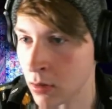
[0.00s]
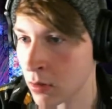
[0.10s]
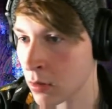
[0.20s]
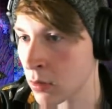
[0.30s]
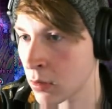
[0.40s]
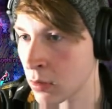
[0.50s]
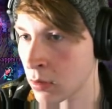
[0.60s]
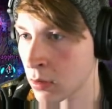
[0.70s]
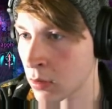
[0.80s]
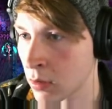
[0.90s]
I don't like
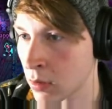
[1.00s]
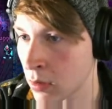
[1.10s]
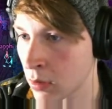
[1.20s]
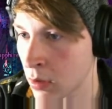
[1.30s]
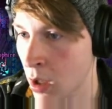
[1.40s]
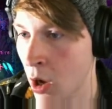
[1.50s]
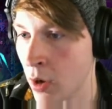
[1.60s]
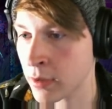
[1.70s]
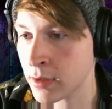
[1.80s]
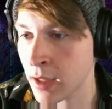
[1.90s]
it. Hey, oh,
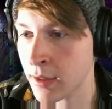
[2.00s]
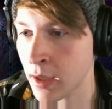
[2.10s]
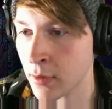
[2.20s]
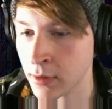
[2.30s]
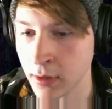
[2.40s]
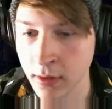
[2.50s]
it's. I thought it was. You a...